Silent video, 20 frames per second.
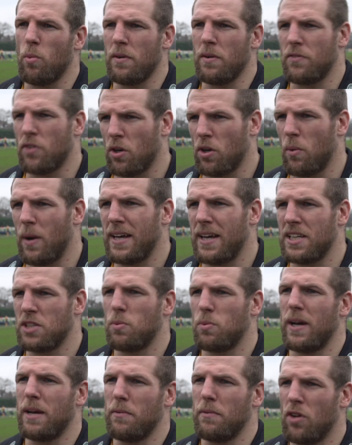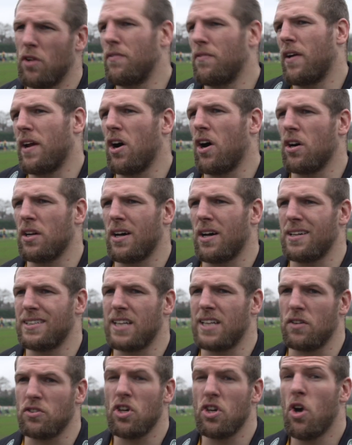We've gone away this week. We looked very hard at
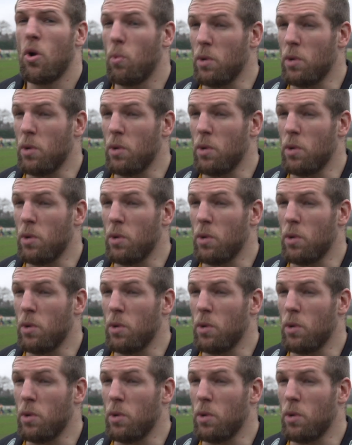ourselves.